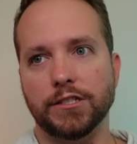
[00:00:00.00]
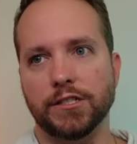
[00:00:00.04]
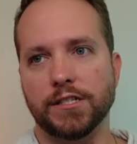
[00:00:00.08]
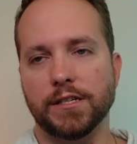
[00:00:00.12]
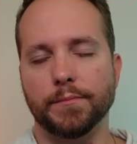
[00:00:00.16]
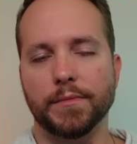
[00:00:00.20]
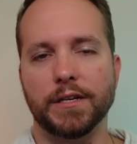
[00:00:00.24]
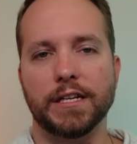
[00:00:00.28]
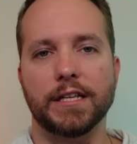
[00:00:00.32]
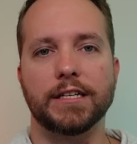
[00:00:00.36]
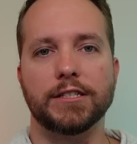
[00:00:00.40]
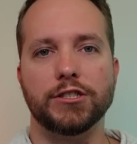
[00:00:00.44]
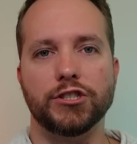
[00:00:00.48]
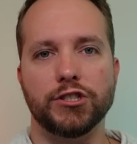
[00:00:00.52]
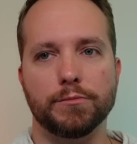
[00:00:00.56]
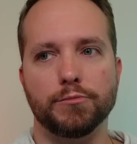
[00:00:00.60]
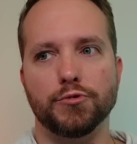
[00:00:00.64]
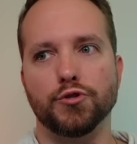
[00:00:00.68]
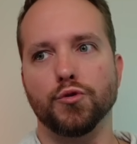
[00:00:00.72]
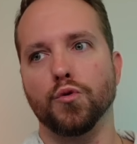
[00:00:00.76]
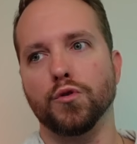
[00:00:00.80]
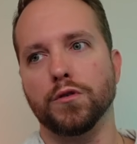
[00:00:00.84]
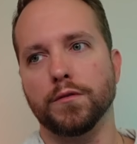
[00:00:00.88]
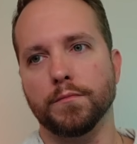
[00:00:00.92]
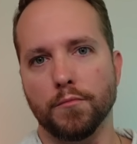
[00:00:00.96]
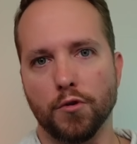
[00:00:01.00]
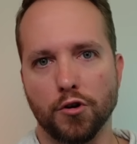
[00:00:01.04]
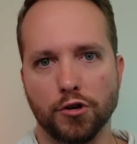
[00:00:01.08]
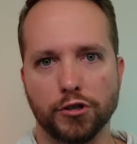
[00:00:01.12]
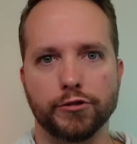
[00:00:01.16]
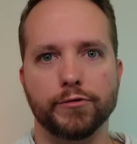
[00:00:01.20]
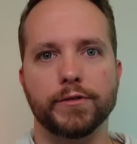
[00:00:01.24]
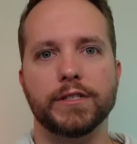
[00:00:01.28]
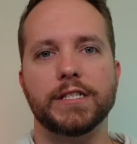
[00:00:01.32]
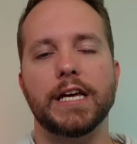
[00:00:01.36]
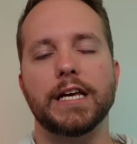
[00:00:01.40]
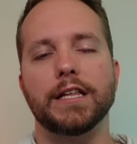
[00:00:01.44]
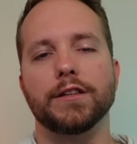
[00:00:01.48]
somebody like Jim Jordan,
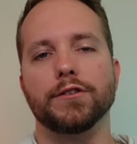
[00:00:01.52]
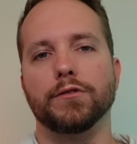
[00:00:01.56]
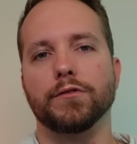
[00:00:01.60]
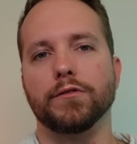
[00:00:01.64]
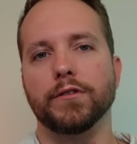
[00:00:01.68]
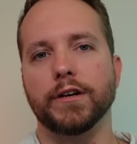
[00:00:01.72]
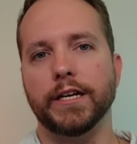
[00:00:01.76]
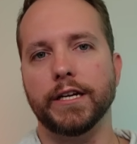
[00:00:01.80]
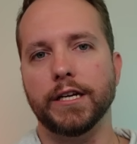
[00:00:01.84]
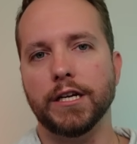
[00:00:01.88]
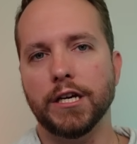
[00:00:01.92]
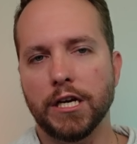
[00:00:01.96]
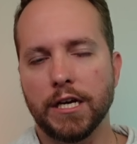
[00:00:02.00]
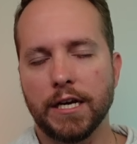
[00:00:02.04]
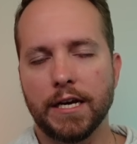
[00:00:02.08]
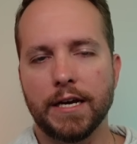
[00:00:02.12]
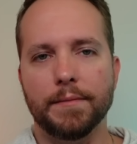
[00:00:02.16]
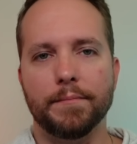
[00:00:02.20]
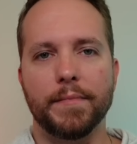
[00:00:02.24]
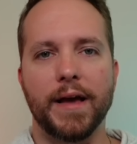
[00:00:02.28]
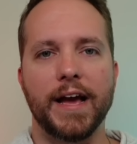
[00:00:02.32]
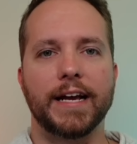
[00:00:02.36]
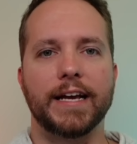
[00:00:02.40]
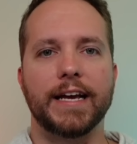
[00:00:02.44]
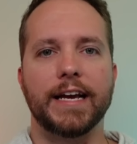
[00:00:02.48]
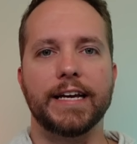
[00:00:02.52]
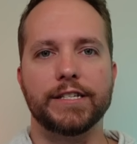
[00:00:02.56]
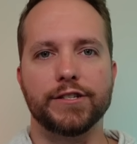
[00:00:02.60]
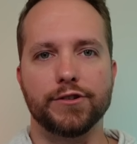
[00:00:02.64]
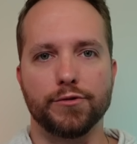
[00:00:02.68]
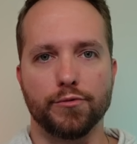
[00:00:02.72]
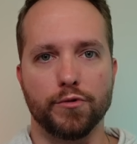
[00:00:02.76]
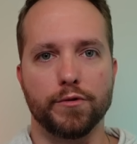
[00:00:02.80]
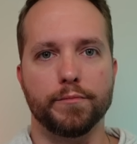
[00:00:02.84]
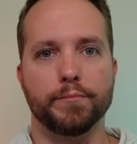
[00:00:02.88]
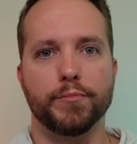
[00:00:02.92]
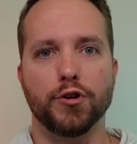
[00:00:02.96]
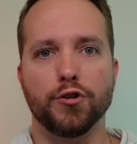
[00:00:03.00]
Marjorie Taylor Greene, Matt Gaetz,
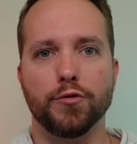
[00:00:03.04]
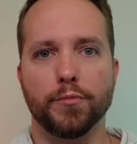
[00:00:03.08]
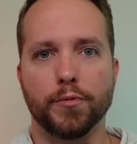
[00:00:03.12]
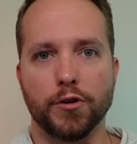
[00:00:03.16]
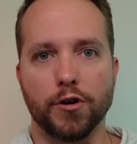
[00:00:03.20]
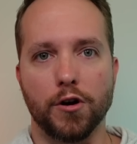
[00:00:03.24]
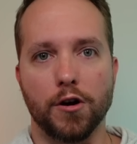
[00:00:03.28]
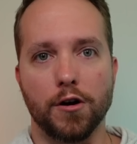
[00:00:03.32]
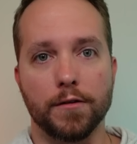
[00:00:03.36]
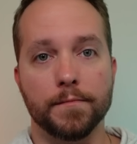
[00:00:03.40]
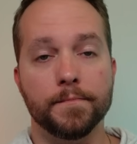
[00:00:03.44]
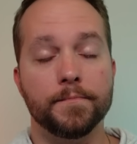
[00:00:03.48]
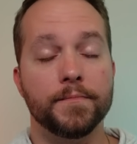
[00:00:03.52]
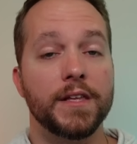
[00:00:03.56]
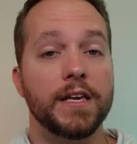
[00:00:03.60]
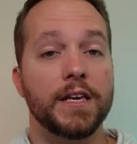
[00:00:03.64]
Lauren Boebert are